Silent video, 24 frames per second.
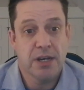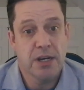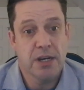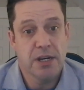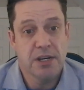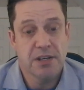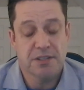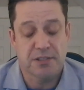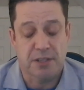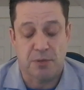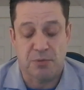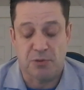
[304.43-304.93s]

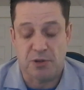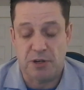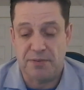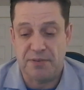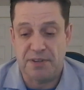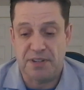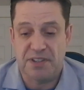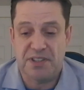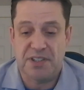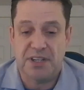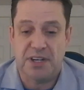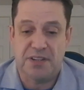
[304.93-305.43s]
Some are
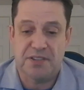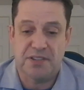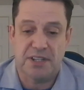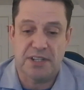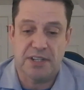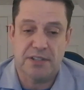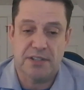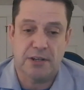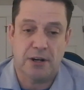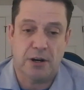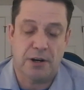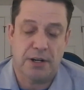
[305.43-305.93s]
even
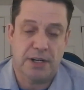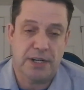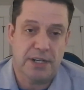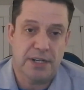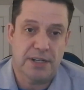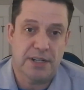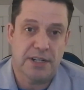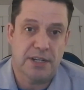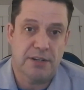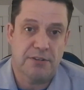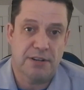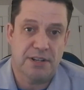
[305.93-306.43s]
discussing
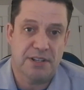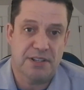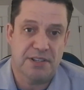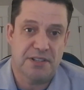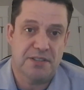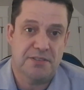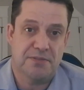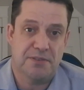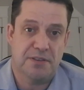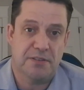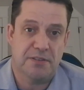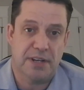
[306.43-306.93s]
targeted
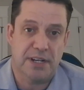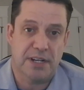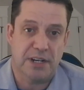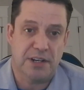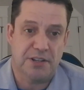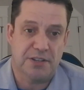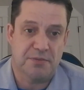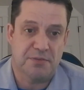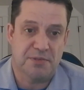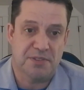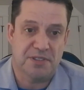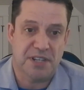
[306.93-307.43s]
decreases for the right
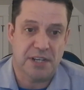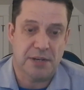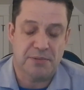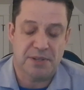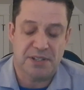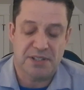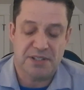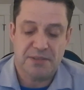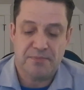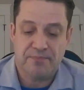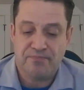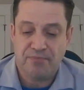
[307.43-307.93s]
customer
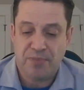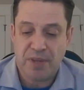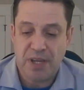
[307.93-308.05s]
segments.